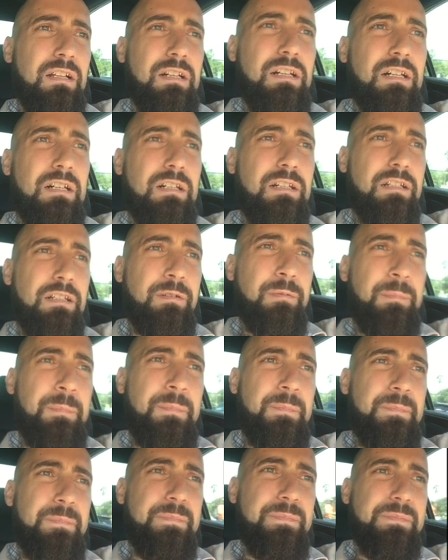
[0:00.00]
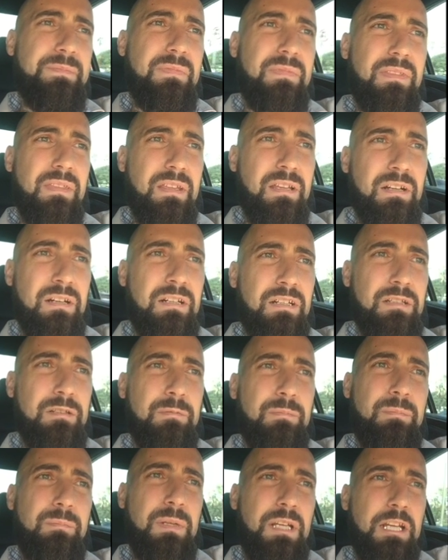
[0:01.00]

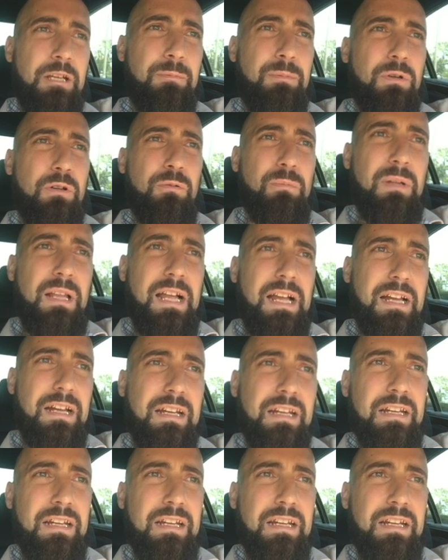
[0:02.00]
on being pro-black